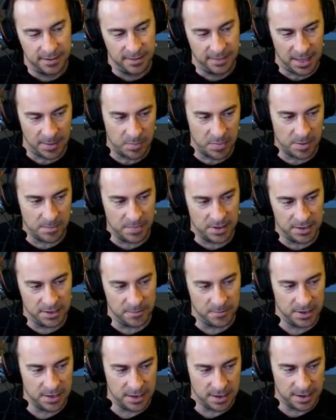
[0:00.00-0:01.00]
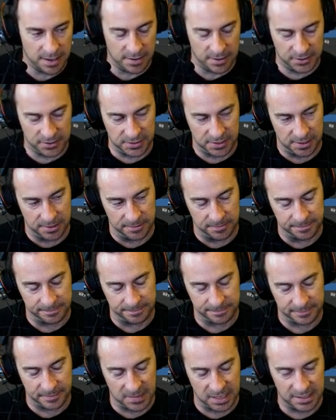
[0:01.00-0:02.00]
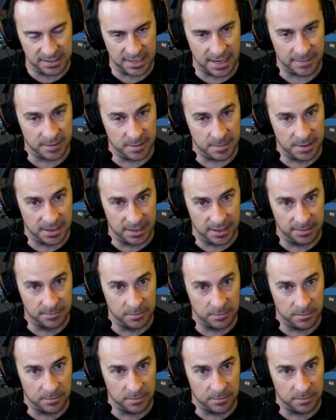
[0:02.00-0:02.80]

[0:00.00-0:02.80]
they bump into one another. So you just have to be